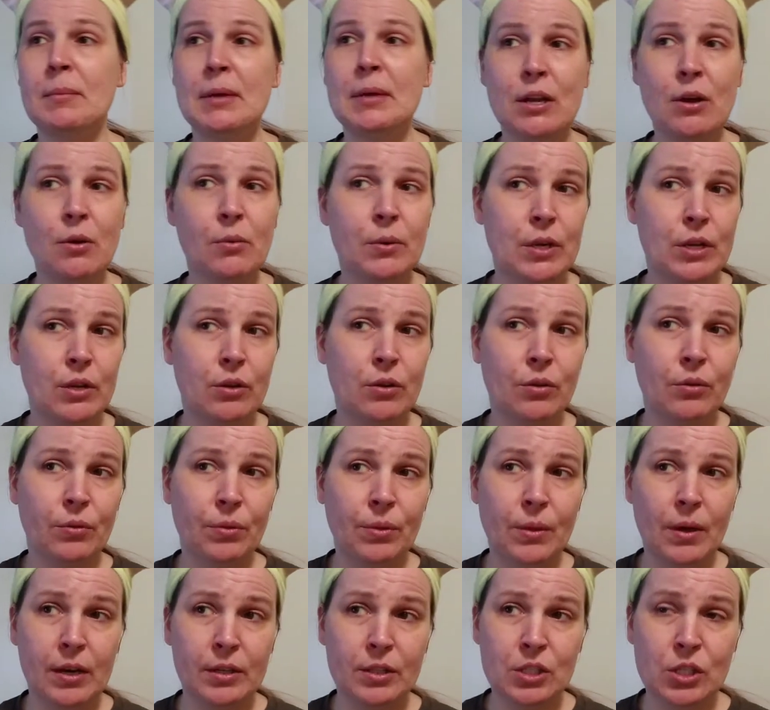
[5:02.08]
me know what your
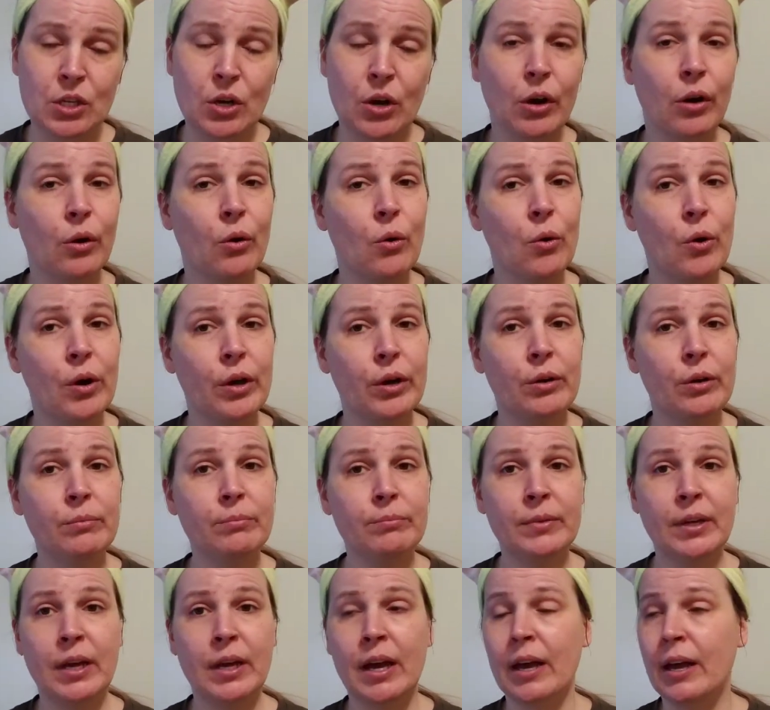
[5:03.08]
thoughts are on
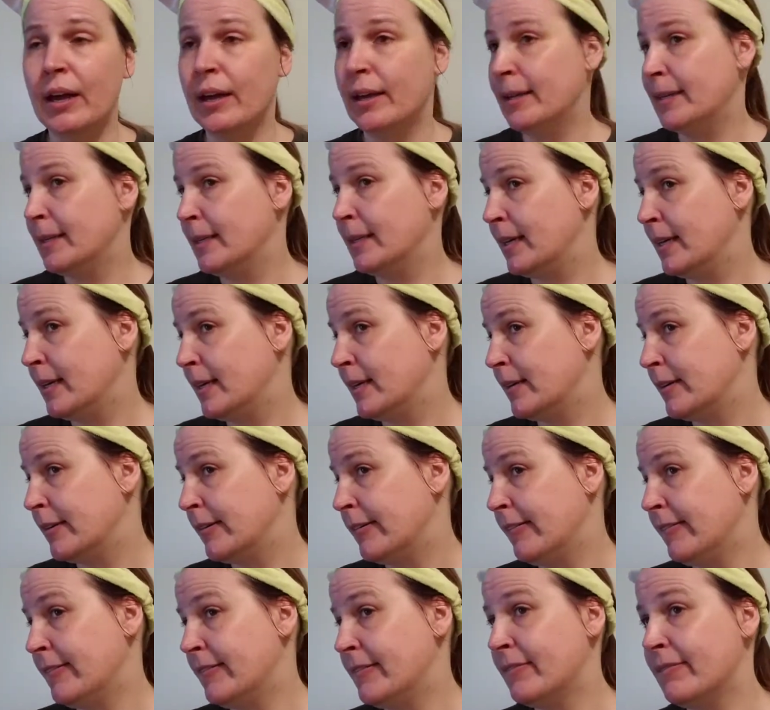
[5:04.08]

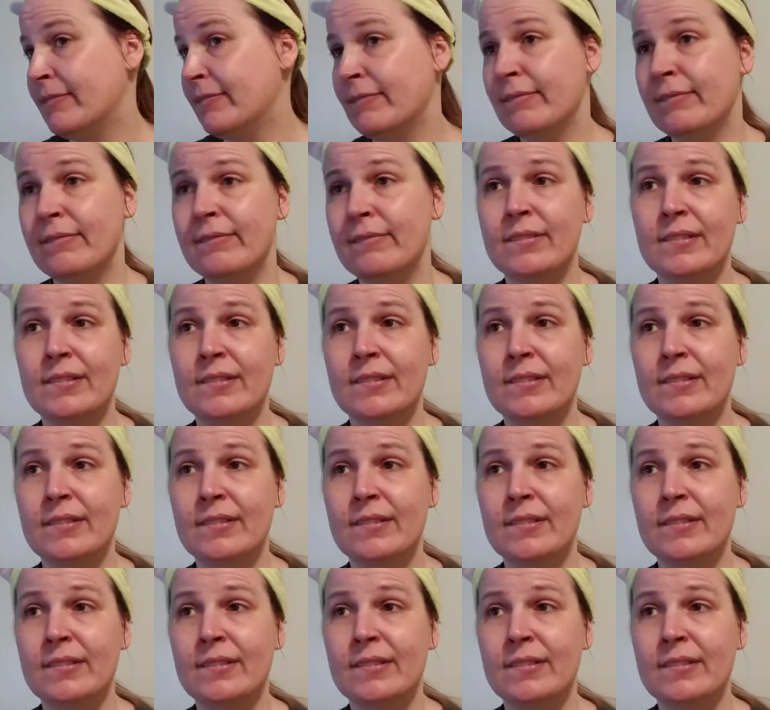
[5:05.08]
them.